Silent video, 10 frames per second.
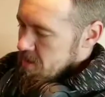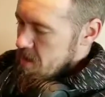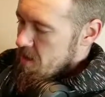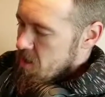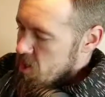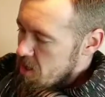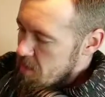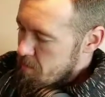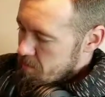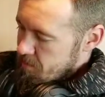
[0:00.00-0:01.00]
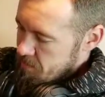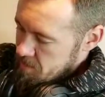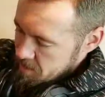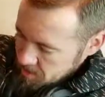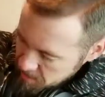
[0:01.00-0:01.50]
out of shape.
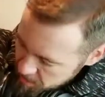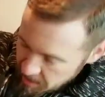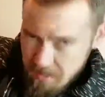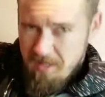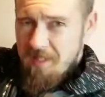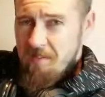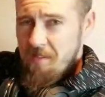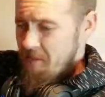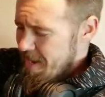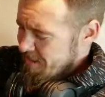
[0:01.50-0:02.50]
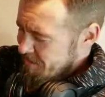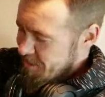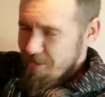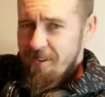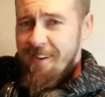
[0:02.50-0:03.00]
Mine even has
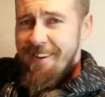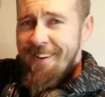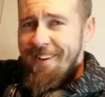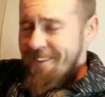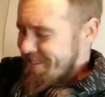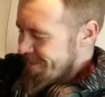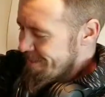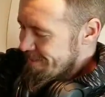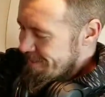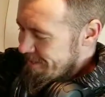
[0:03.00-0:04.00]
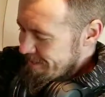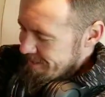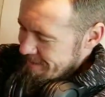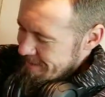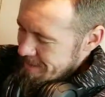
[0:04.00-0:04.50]
little dings in it,
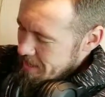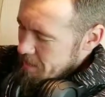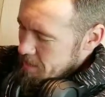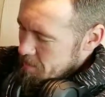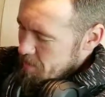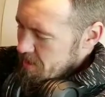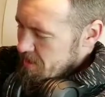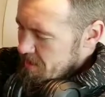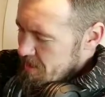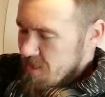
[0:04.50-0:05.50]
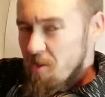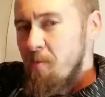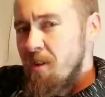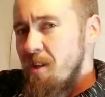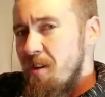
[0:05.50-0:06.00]
but not so
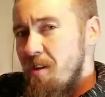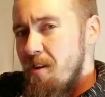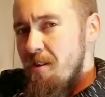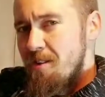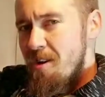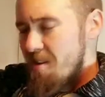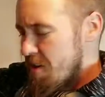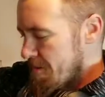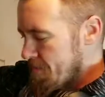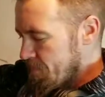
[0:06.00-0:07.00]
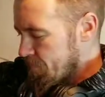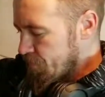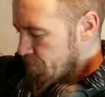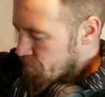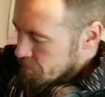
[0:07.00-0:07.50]
much that it's hurting it.
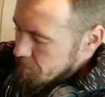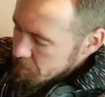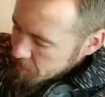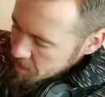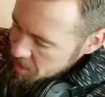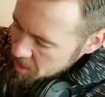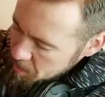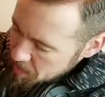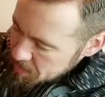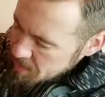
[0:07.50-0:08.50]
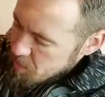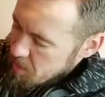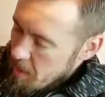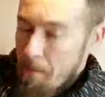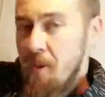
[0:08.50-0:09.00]
But this will
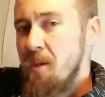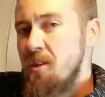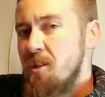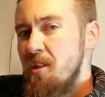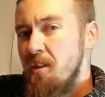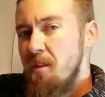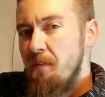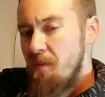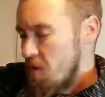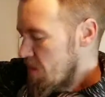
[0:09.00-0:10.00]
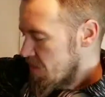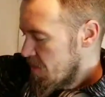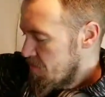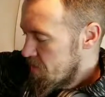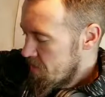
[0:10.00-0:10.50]
get pinched in if you hit
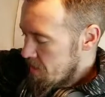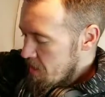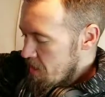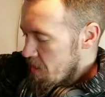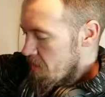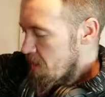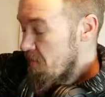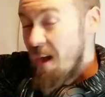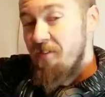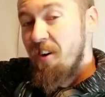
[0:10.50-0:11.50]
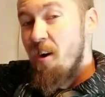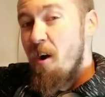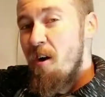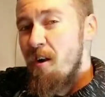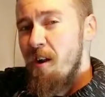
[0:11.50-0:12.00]
something. They even have a
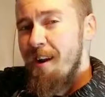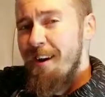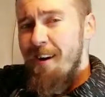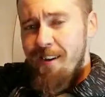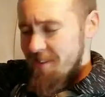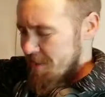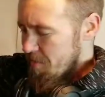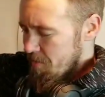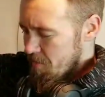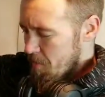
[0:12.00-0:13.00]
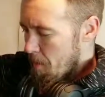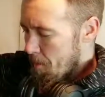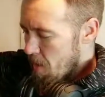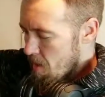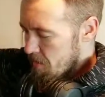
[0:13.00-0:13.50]
guard on some of them, a
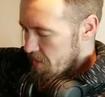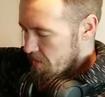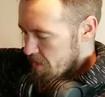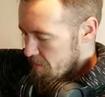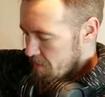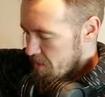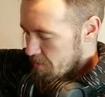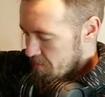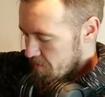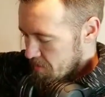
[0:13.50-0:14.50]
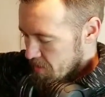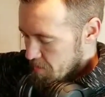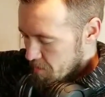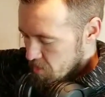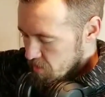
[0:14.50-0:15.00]
bar that'll come up on the
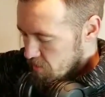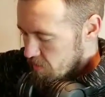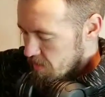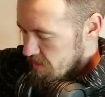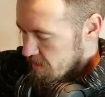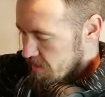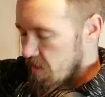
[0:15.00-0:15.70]
commercial units